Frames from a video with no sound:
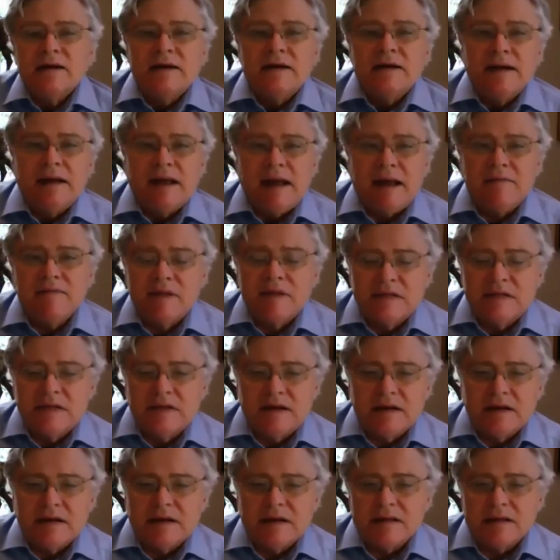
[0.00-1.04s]
if the
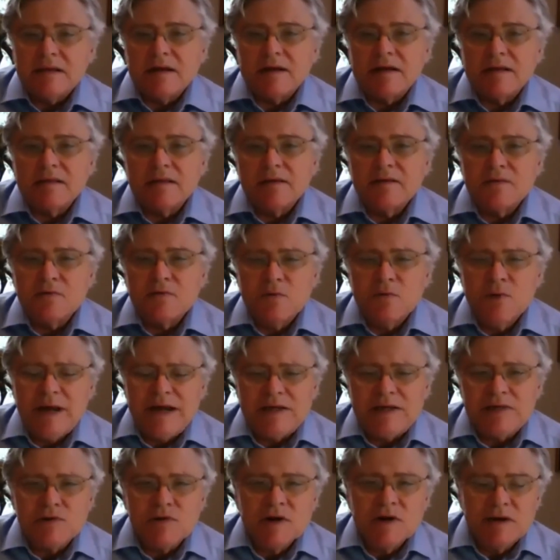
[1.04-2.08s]
the three
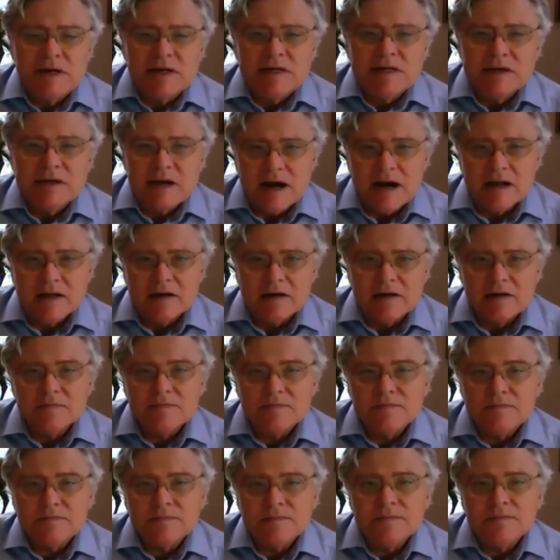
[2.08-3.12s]
trillion dollar
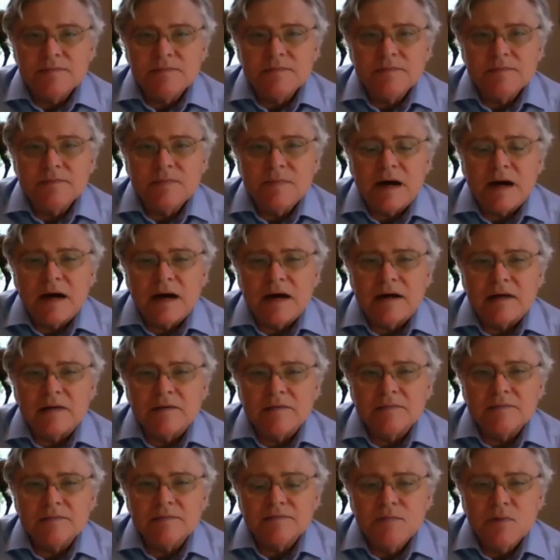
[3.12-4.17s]
uh,
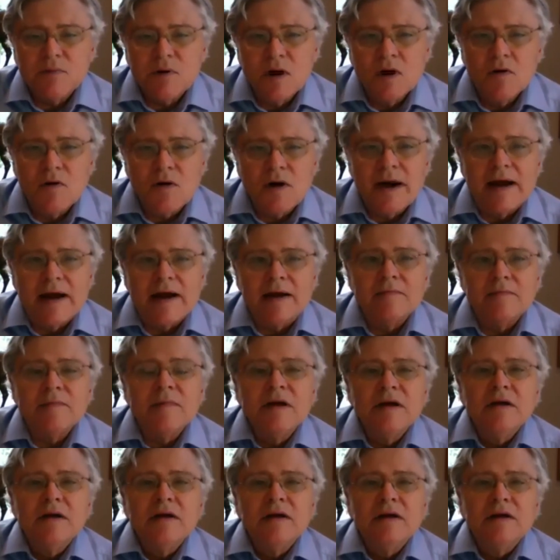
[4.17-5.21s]
program
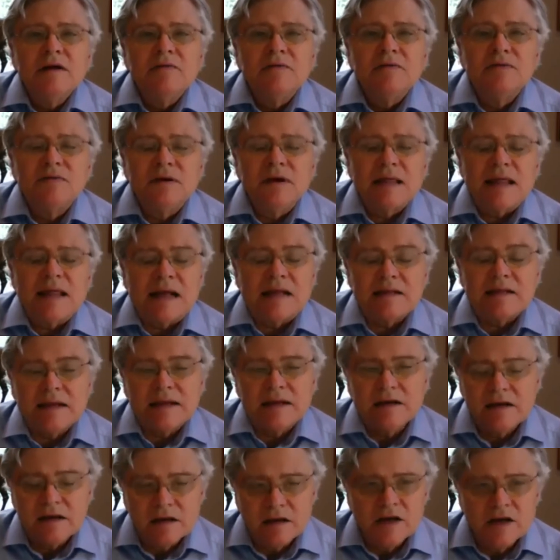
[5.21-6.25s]
that
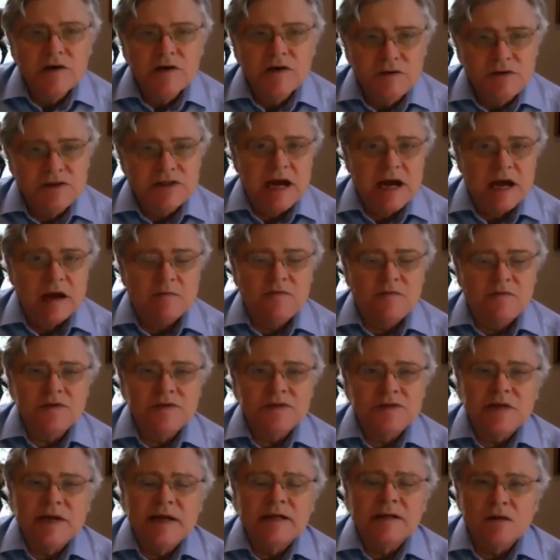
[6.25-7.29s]
includes help for
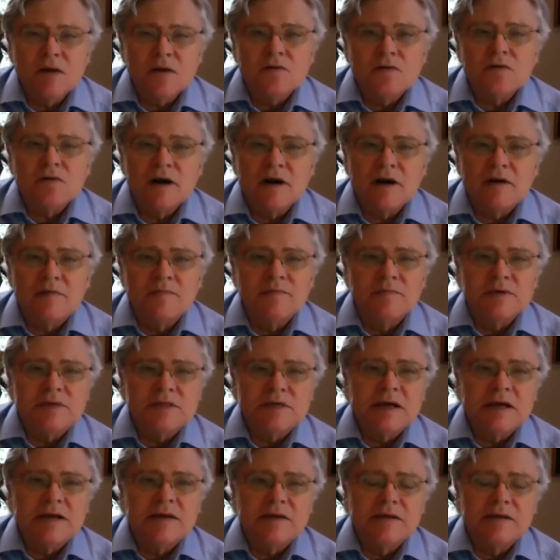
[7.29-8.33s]
state and local governments
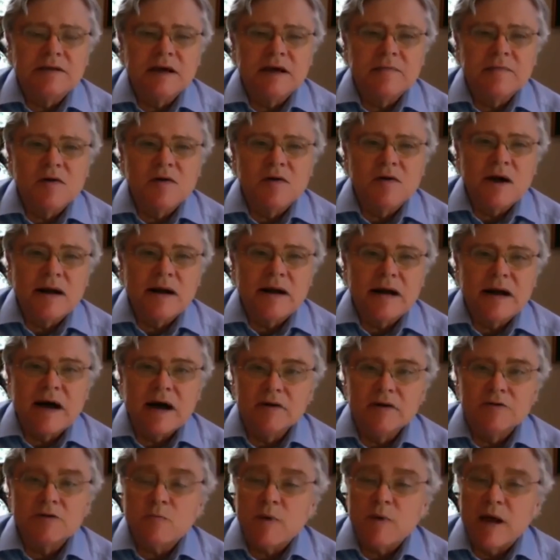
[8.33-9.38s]
that the Democratic
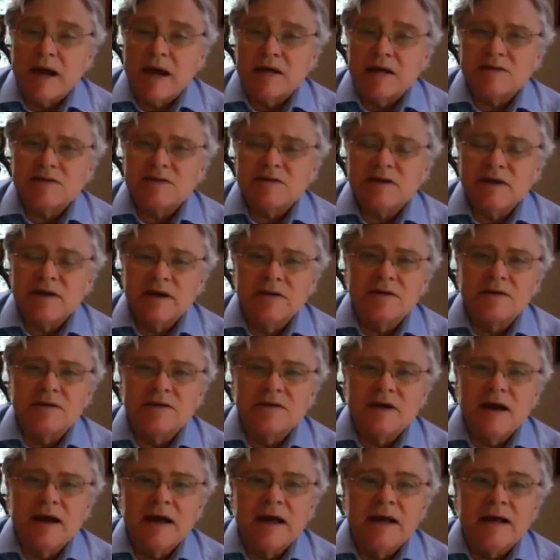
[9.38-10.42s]
House passed the other day.